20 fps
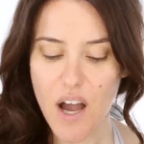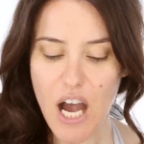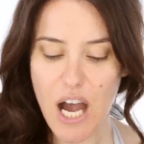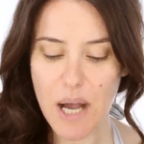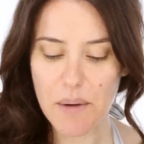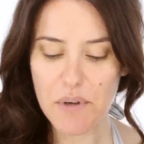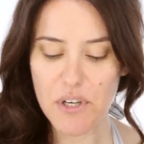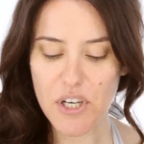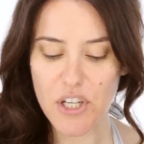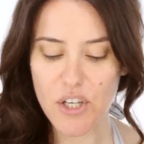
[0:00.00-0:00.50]

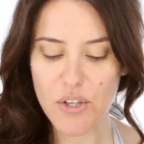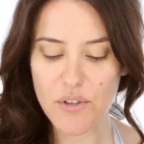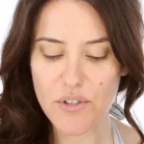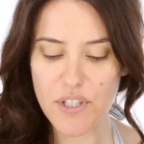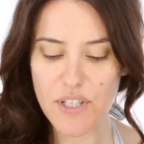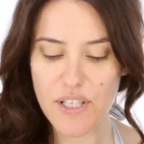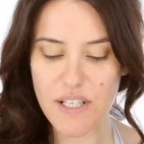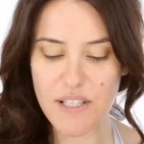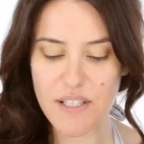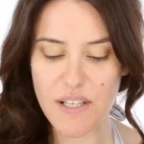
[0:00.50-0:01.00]
I'm going to use
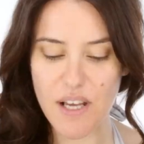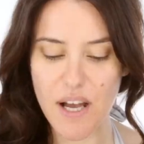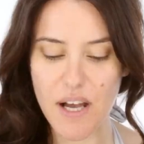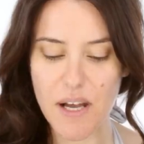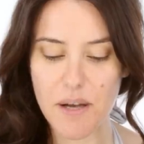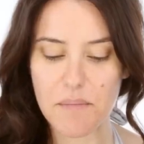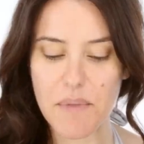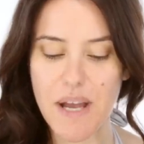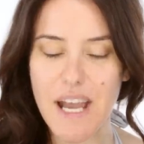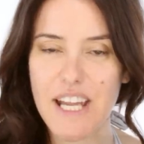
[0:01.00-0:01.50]
this
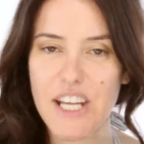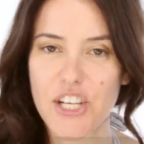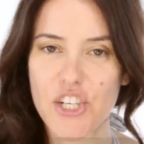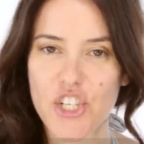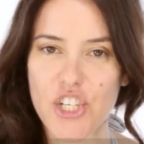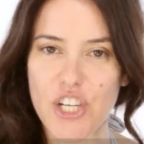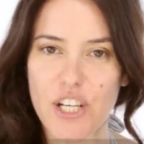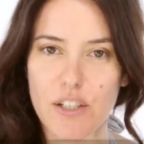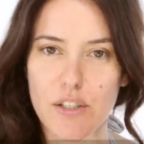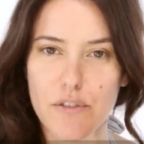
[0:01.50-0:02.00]
um, Age
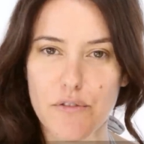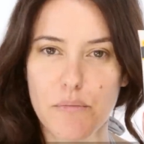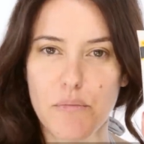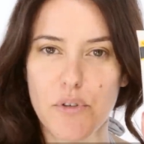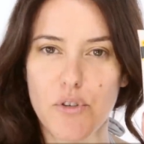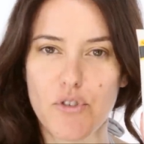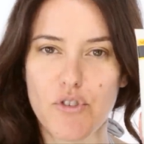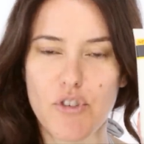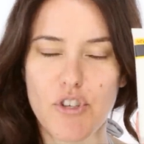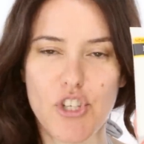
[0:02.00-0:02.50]
Shield from
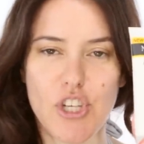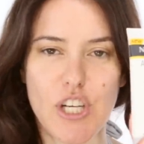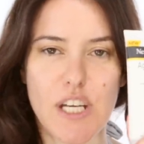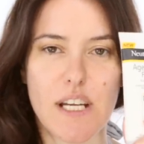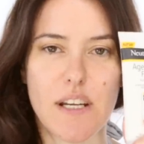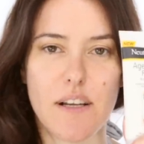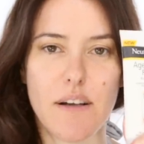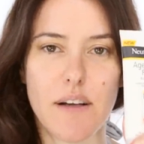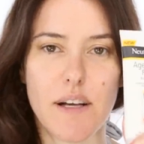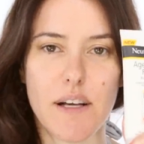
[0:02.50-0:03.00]

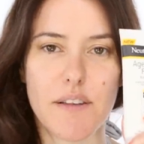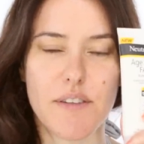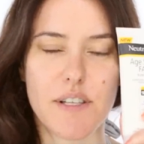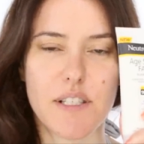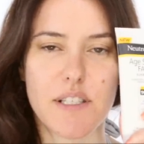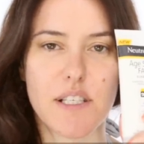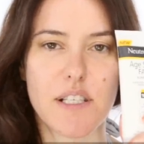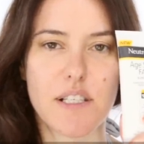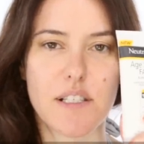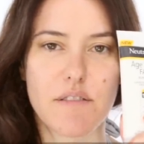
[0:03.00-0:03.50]
Neutrogena, and
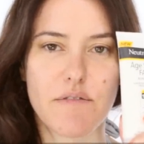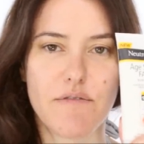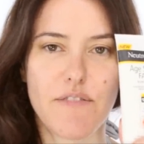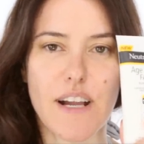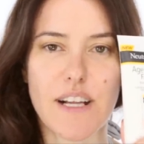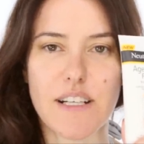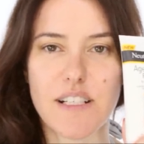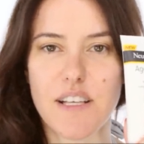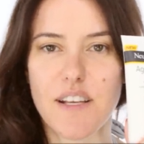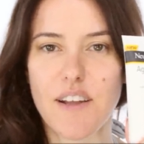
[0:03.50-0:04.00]
this is
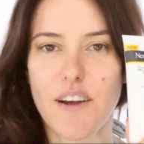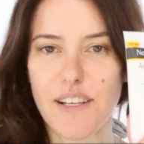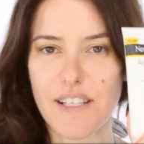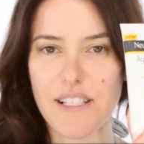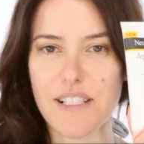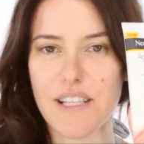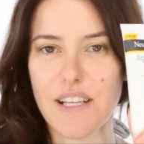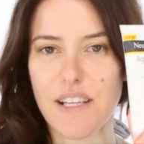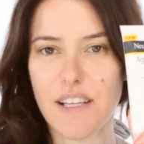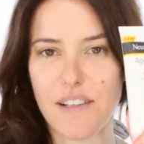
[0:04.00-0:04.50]
factor
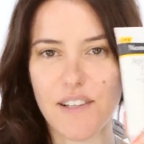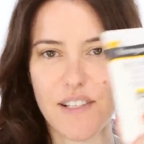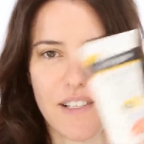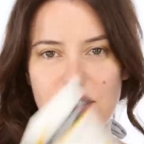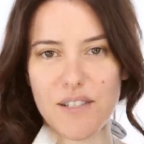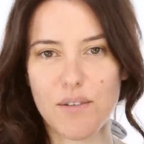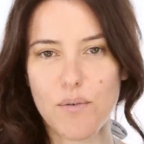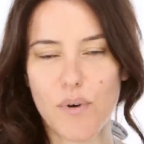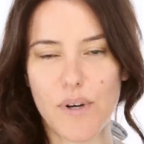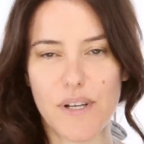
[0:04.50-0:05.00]
ninety. This
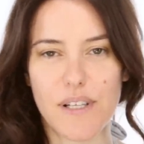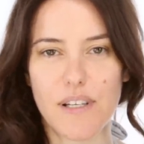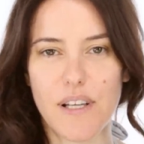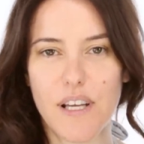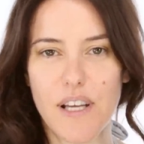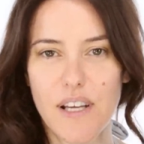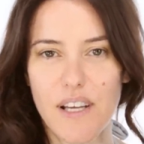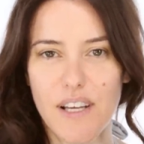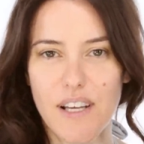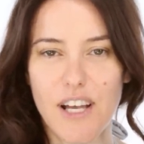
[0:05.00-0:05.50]
is quite
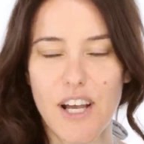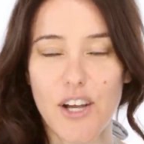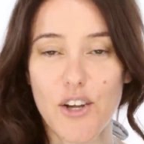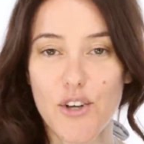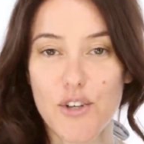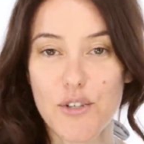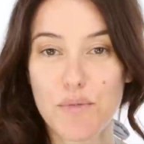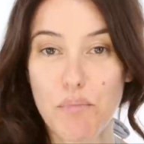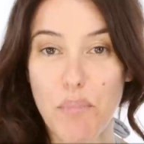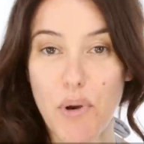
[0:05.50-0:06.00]
a
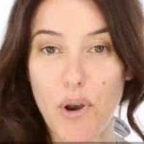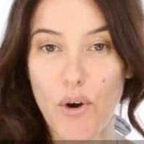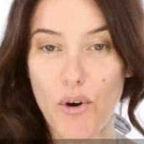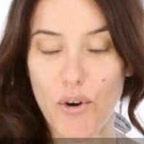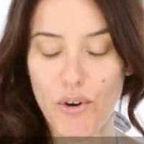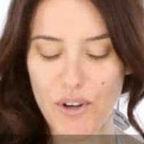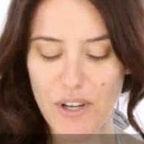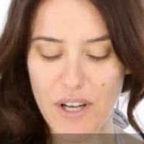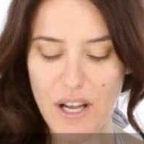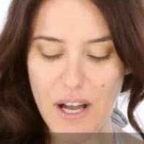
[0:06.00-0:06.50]
good
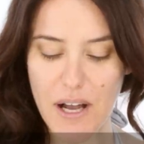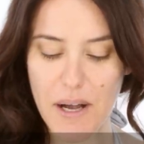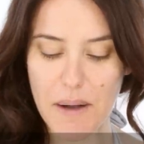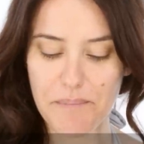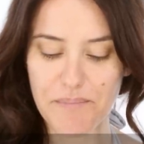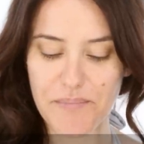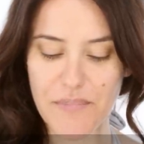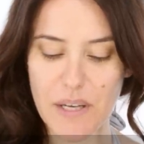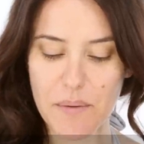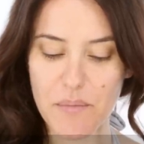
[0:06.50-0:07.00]
block,
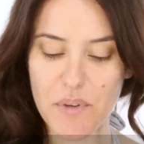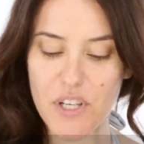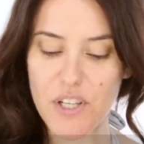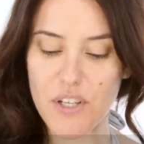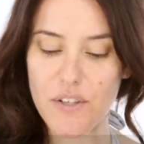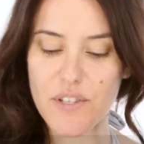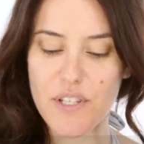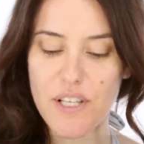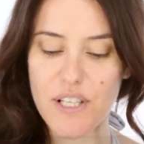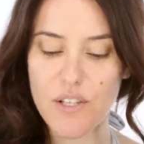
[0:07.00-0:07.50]
um, and I'm going to
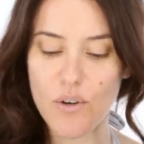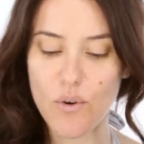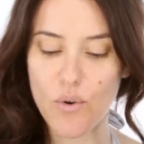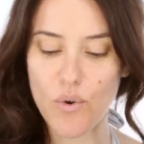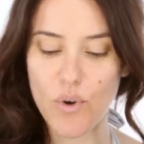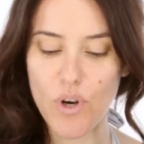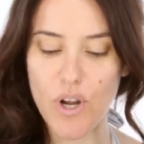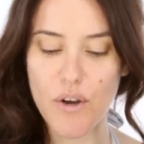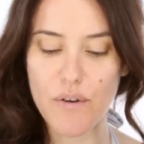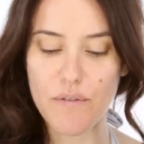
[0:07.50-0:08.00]
use this
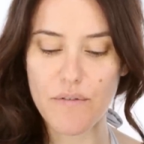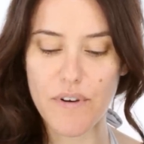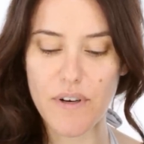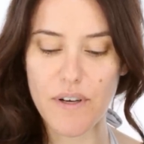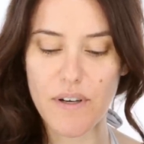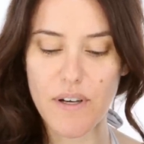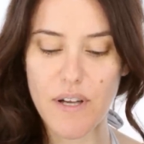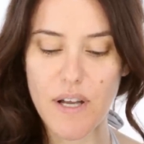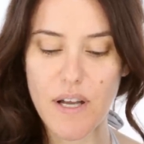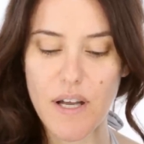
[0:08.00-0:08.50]
all
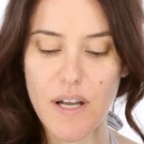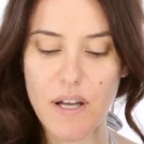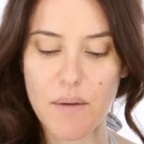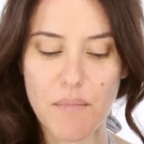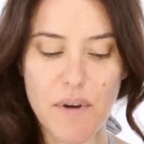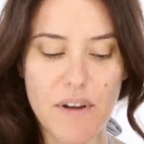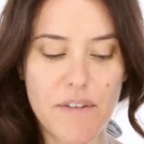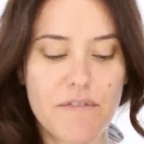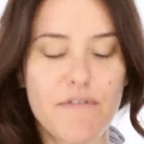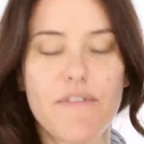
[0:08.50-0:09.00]
over
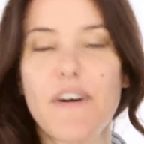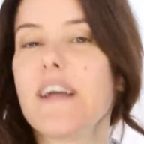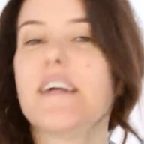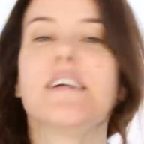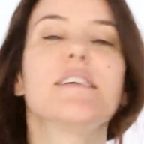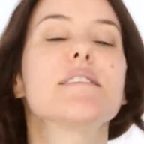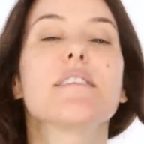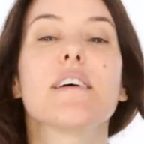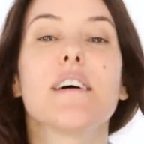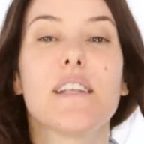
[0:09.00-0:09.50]
my
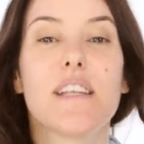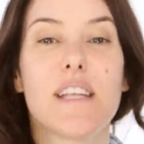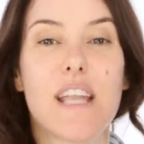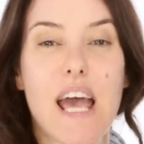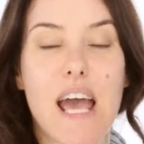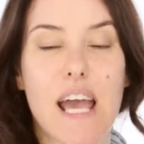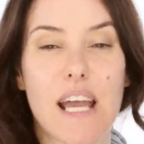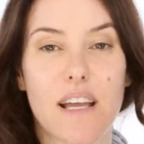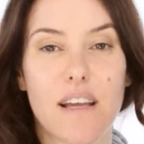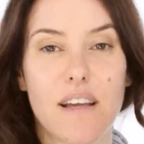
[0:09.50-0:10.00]
face and
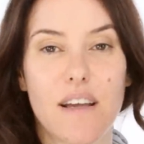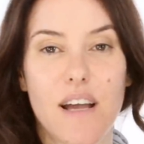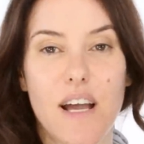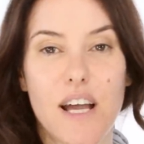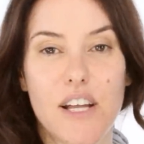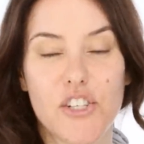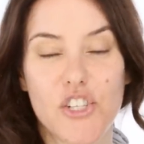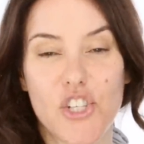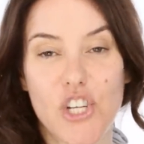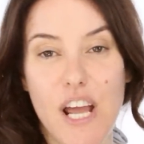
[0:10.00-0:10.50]
neck
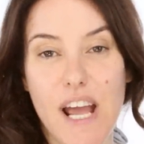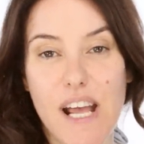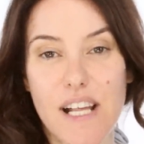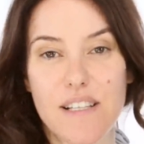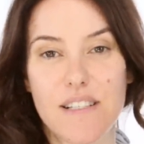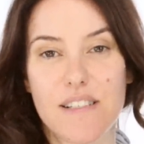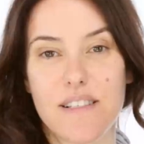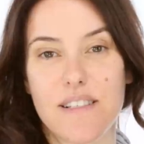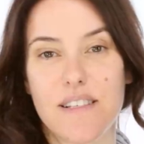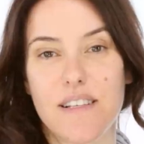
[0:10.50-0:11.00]
and
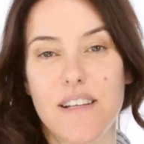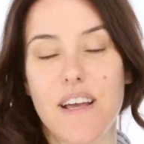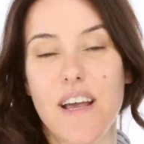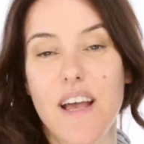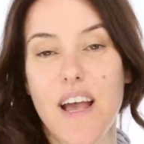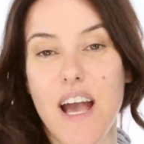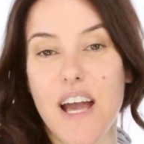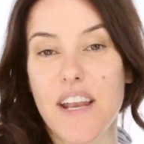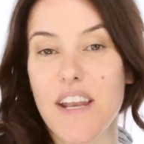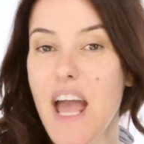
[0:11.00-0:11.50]
chest
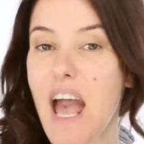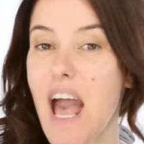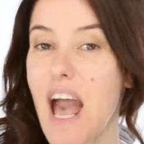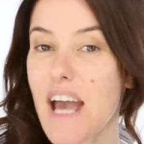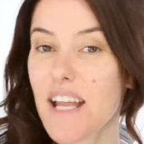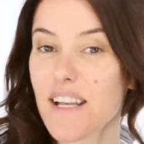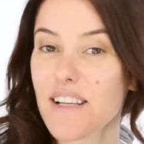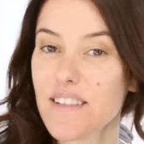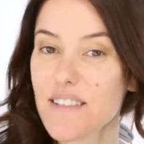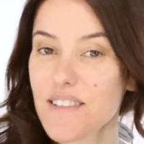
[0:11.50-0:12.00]
and
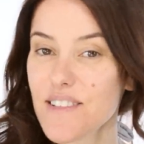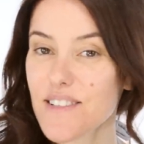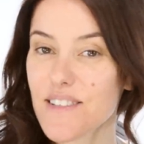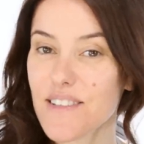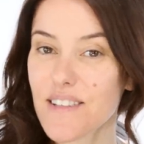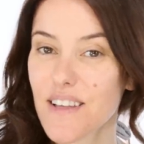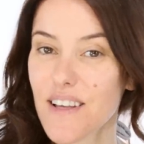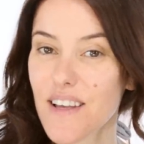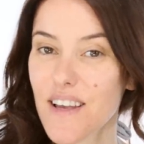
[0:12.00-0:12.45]
hands,